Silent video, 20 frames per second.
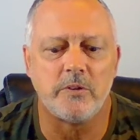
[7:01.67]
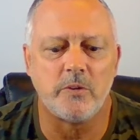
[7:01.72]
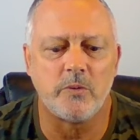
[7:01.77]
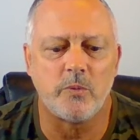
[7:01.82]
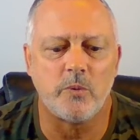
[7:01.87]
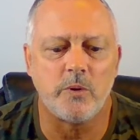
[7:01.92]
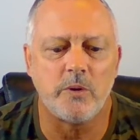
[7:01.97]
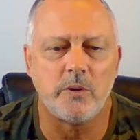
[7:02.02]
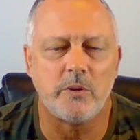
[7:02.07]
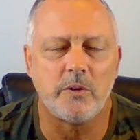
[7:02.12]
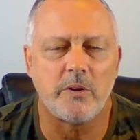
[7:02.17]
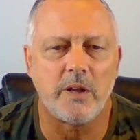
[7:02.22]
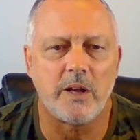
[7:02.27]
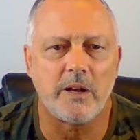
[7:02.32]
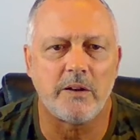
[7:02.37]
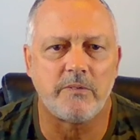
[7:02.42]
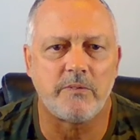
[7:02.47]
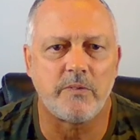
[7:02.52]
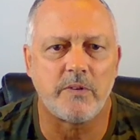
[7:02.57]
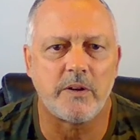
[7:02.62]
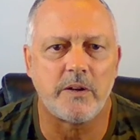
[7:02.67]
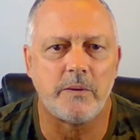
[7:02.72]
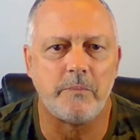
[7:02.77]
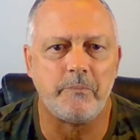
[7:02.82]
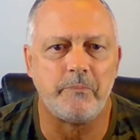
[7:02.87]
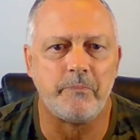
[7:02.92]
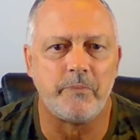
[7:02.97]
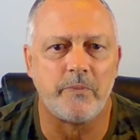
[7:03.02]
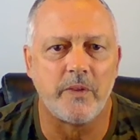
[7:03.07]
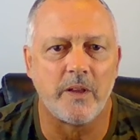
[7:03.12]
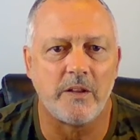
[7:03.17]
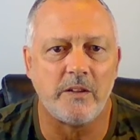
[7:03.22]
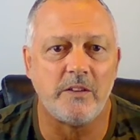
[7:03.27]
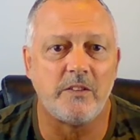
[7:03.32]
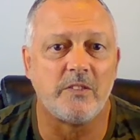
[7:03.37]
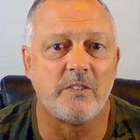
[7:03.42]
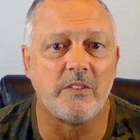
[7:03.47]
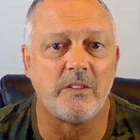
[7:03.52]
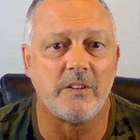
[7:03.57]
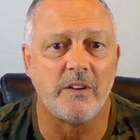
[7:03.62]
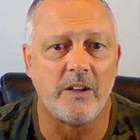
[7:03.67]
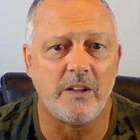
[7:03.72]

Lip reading: in the world have a decent